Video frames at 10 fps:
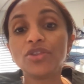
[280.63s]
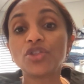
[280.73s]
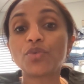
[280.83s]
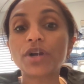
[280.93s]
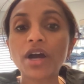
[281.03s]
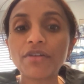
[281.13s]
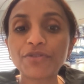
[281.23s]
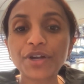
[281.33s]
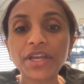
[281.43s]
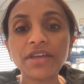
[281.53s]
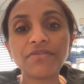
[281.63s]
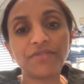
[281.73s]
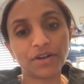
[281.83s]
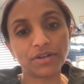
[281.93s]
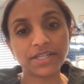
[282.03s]
The recovery
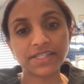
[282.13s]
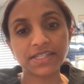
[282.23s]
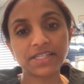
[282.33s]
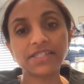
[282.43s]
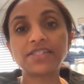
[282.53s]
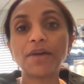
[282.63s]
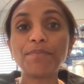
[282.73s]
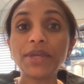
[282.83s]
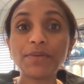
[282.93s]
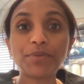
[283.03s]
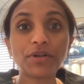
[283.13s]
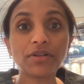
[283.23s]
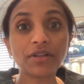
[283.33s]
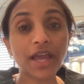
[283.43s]
varies. Some people,